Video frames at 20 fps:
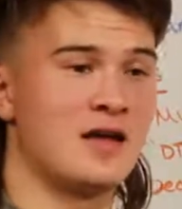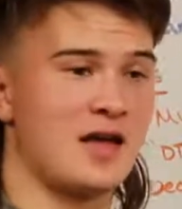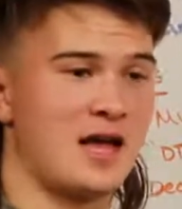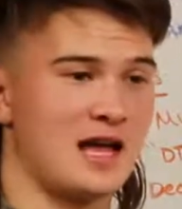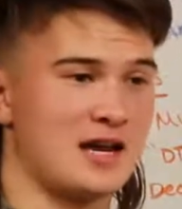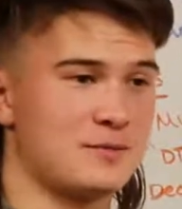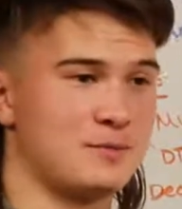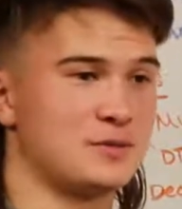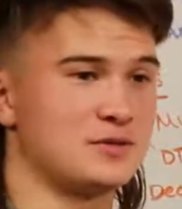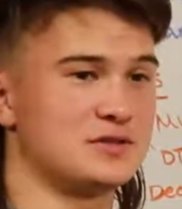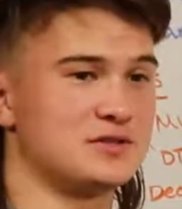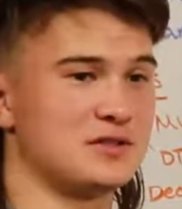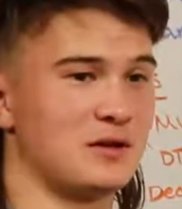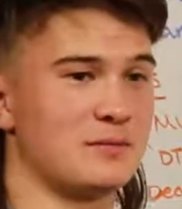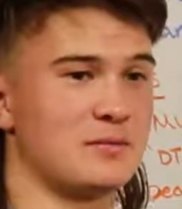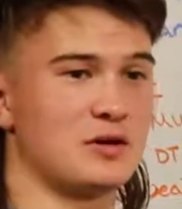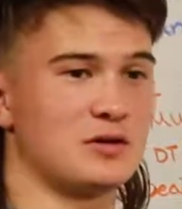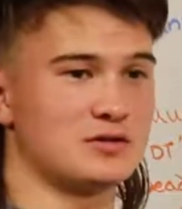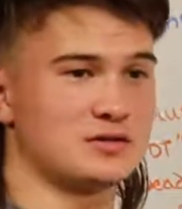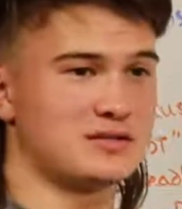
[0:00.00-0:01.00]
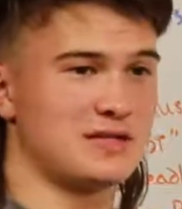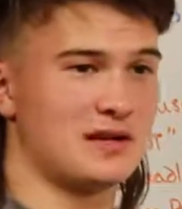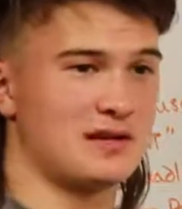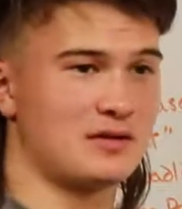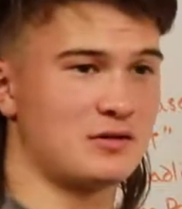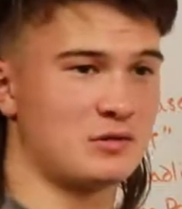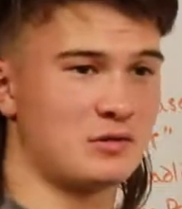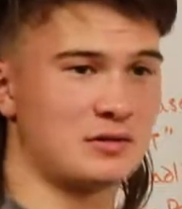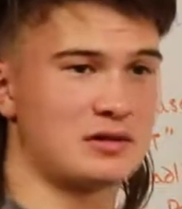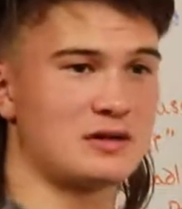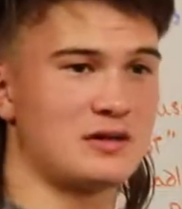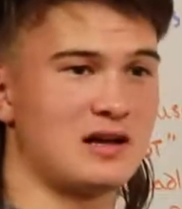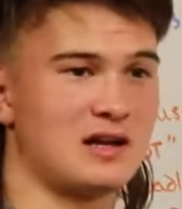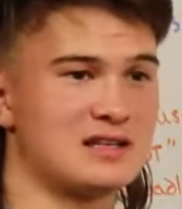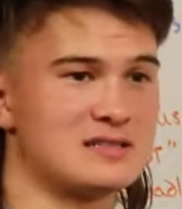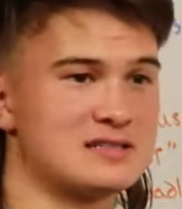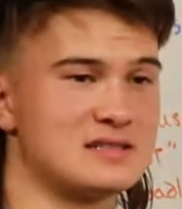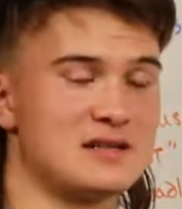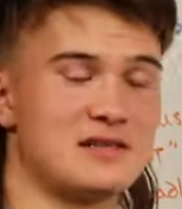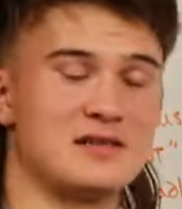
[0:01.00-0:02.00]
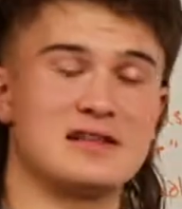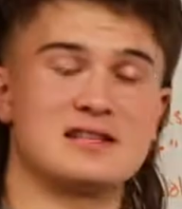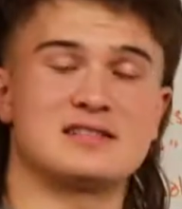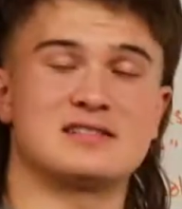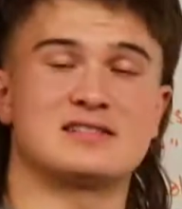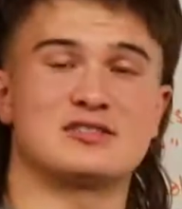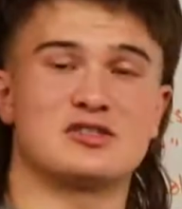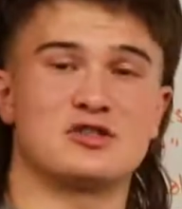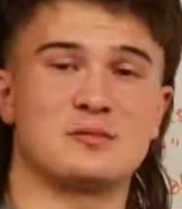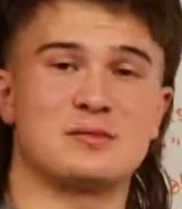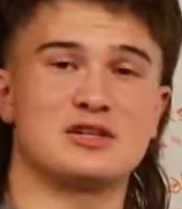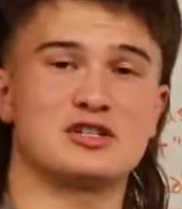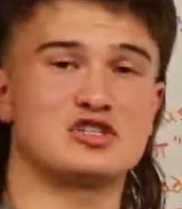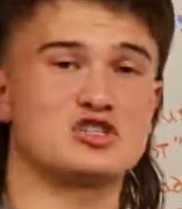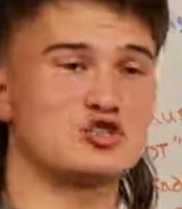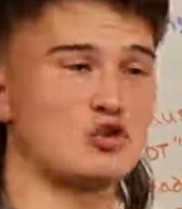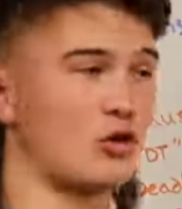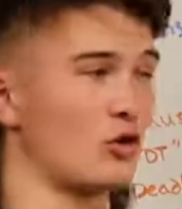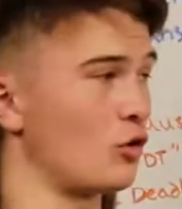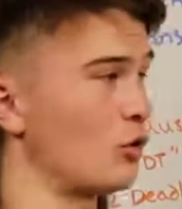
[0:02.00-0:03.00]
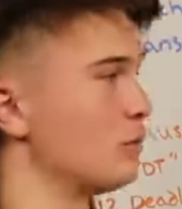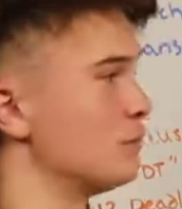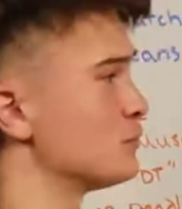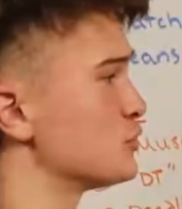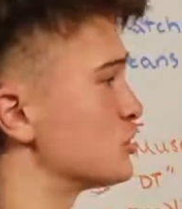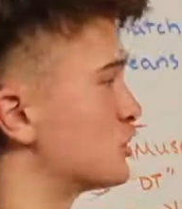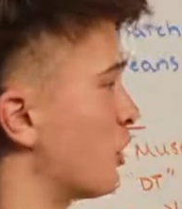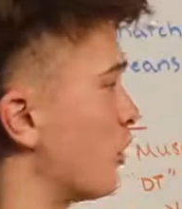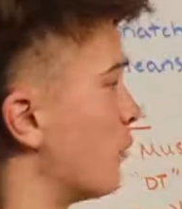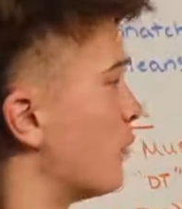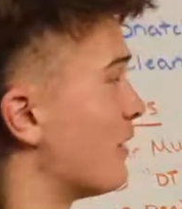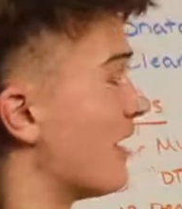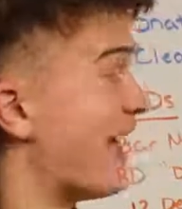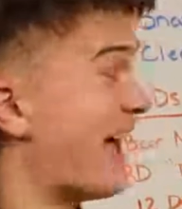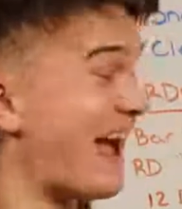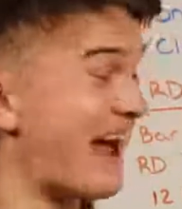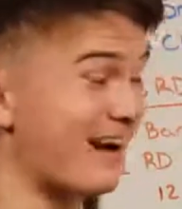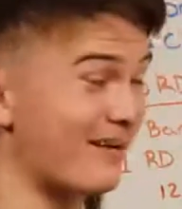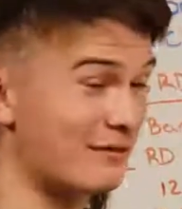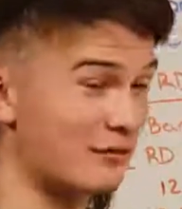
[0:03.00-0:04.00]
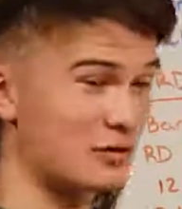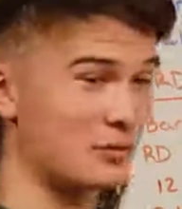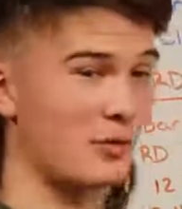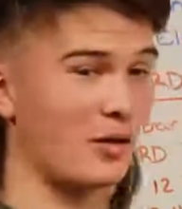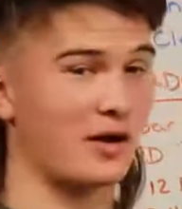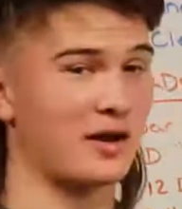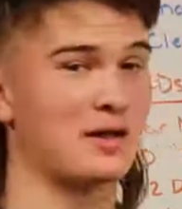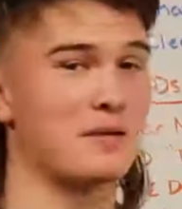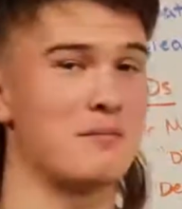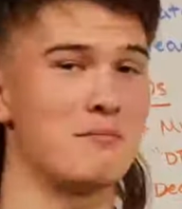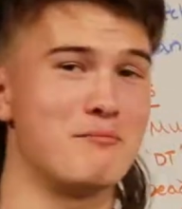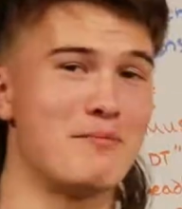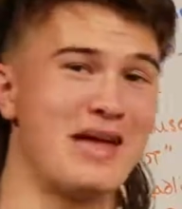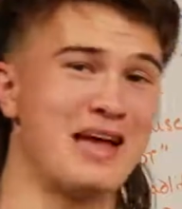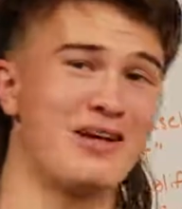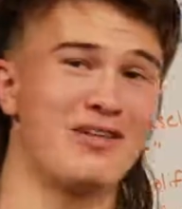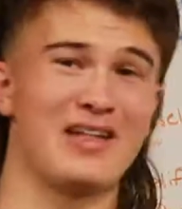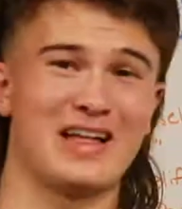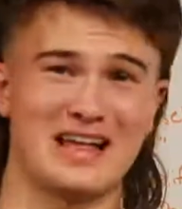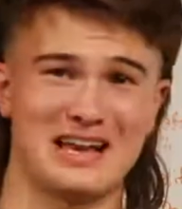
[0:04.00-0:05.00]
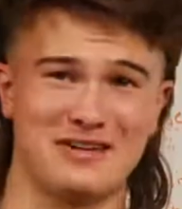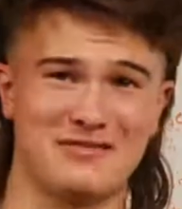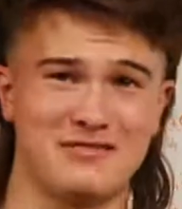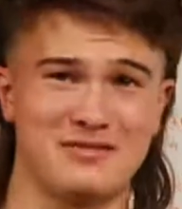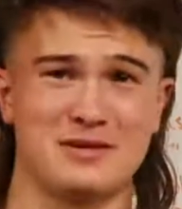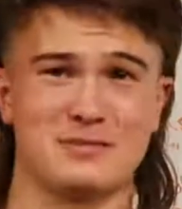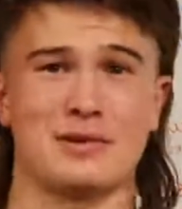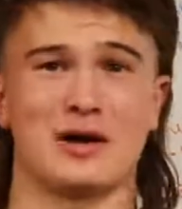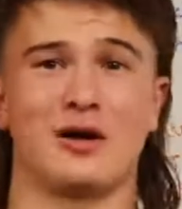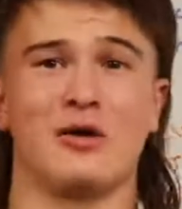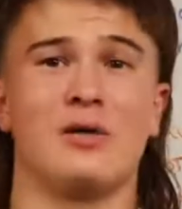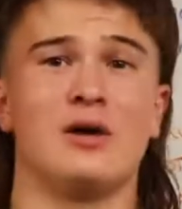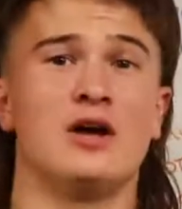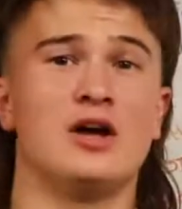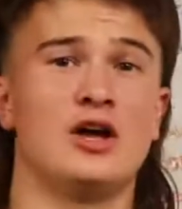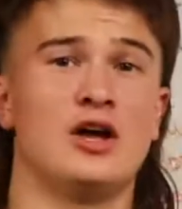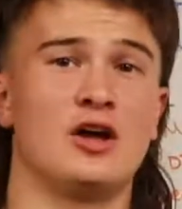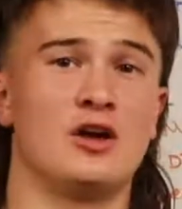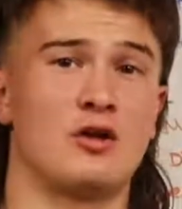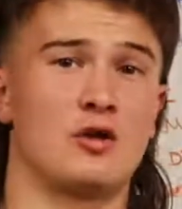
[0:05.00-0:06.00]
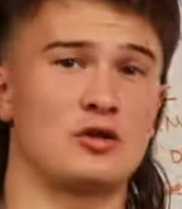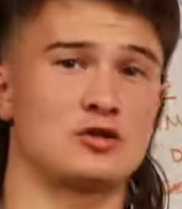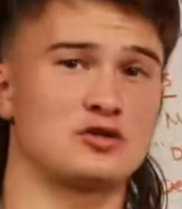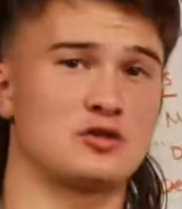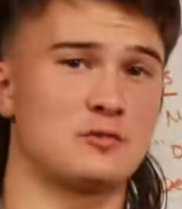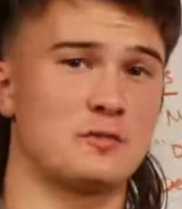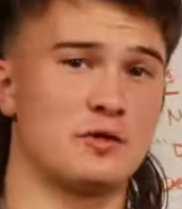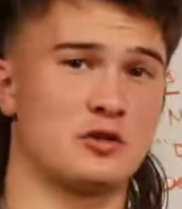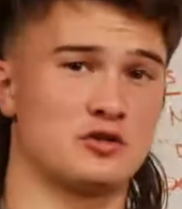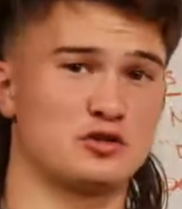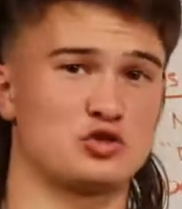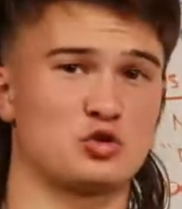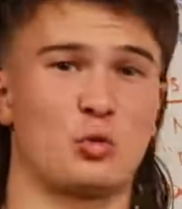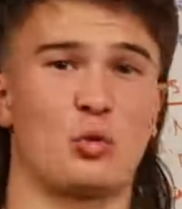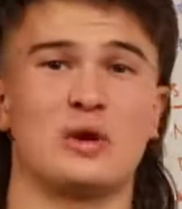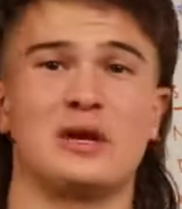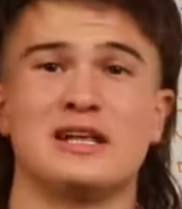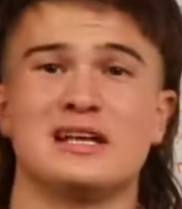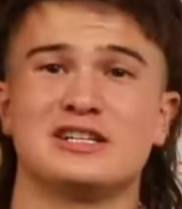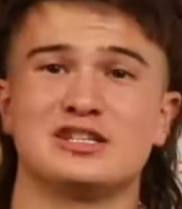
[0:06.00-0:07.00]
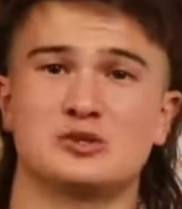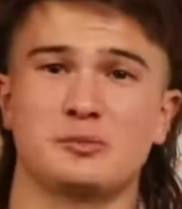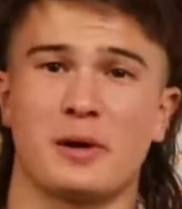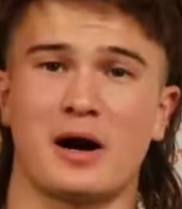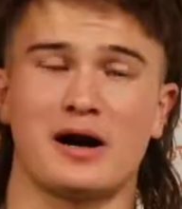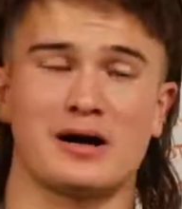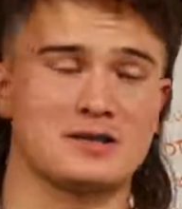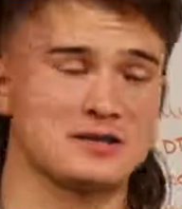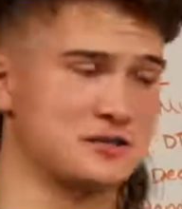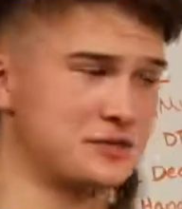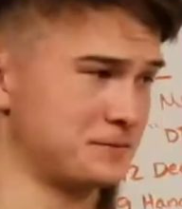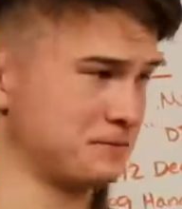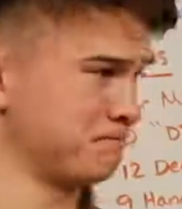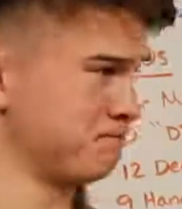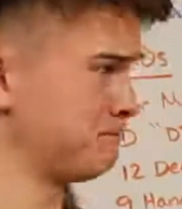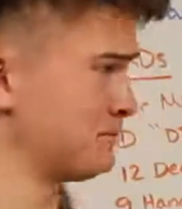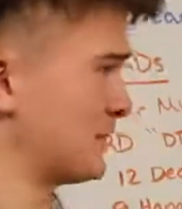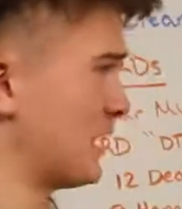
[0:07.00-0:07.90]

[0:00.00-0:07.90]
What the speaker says: Had to put the dumbbells down and realize this is going to be a struggle. So everybody, male and female, is going to be on a 20-inch box.